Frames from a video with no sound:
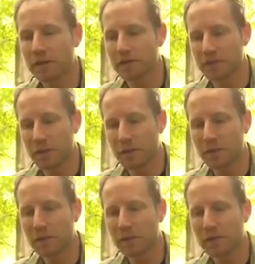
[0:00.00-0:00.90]

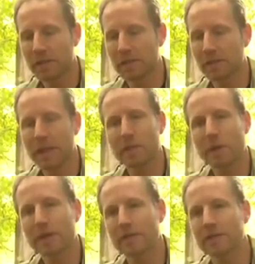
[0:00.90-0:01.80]
simple,
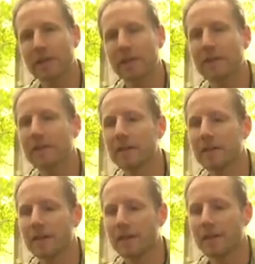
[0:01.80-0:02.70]
lightweight design.
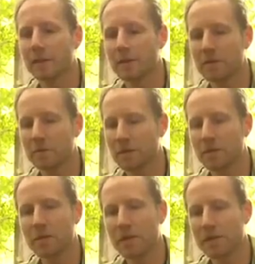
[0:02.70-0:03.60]
We didn't want to
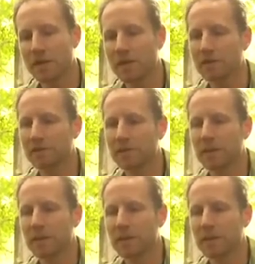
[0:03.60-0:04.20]
do anything